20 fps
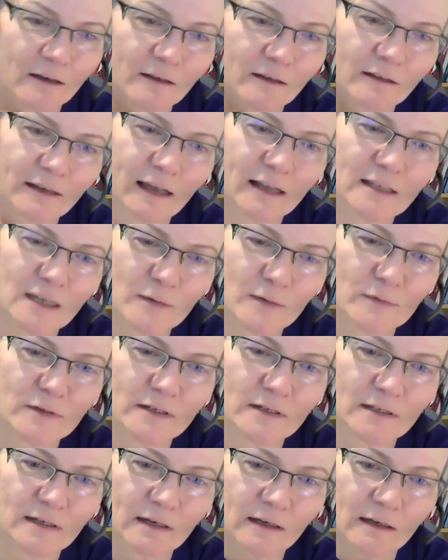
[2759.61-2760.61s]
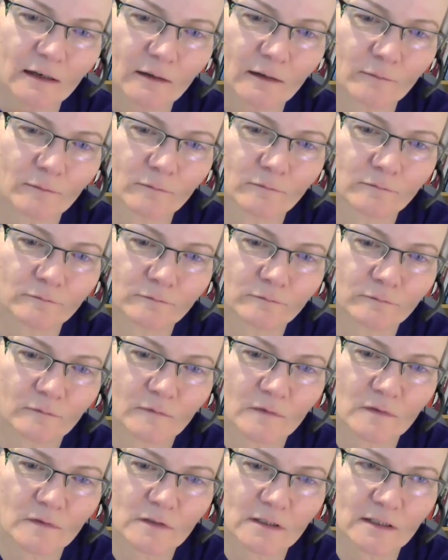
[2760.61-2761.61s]
The Alzheimer's
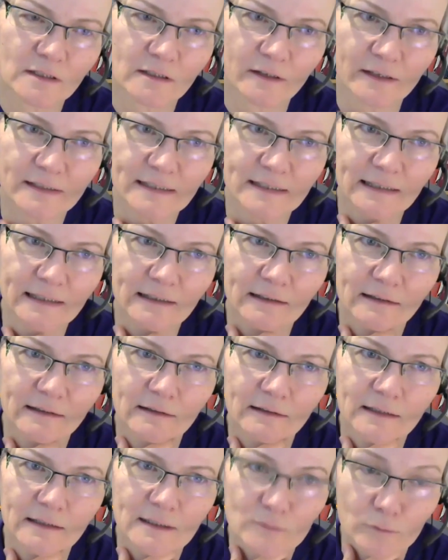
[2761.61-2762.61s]
Society is